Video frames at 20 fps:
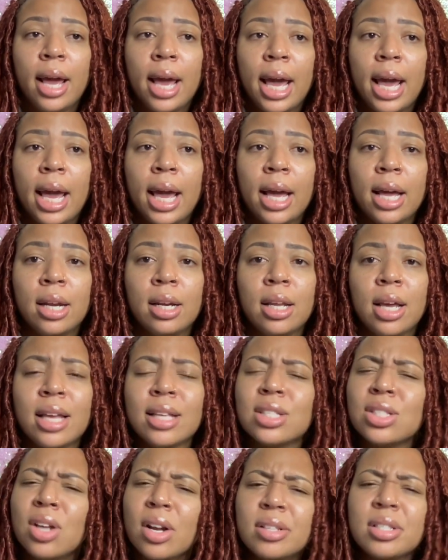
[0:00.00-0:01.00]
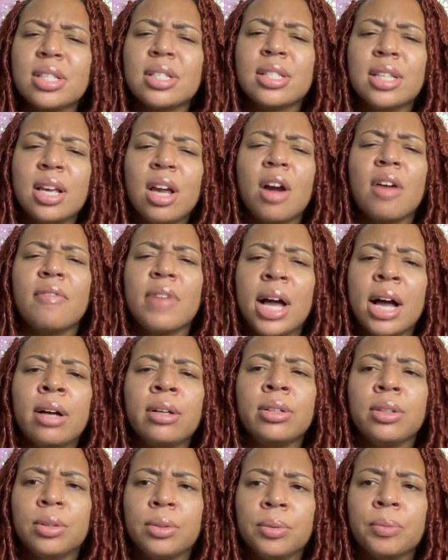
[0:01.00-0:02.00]
and starts to see her
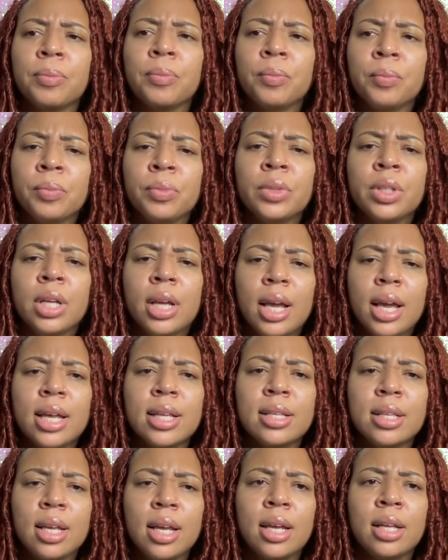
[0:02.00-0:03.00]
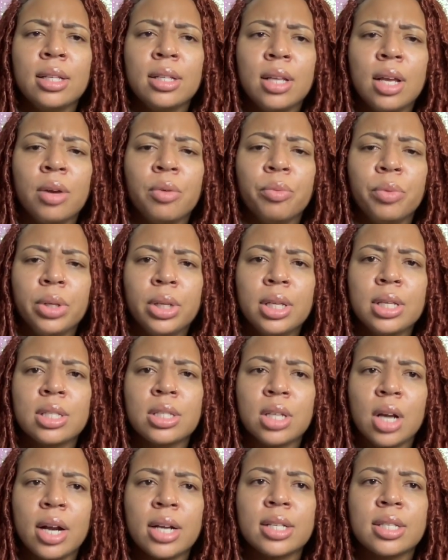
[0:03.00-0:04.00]
value, and really
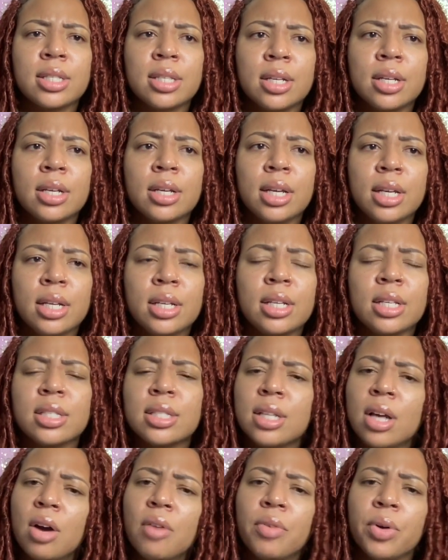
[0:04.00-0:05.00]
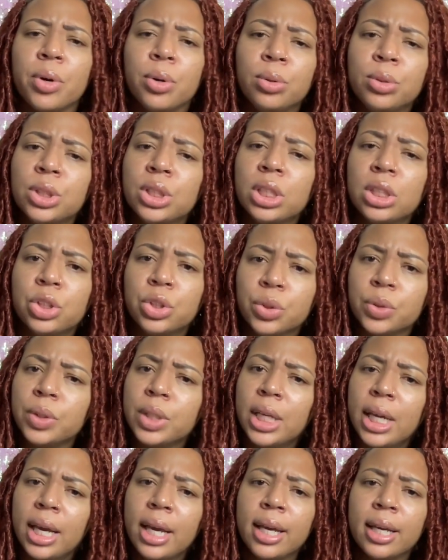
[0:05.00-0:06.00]
starts to discover who she
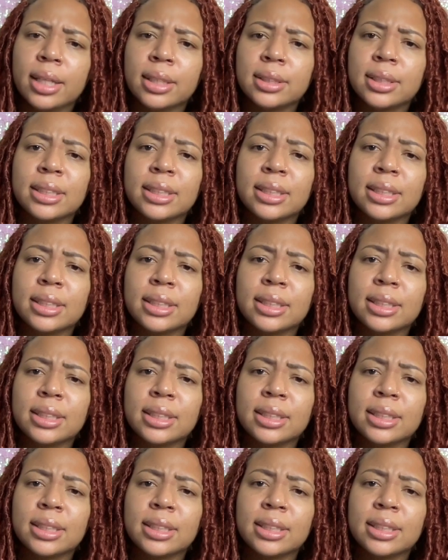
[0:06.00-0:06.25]
truly is.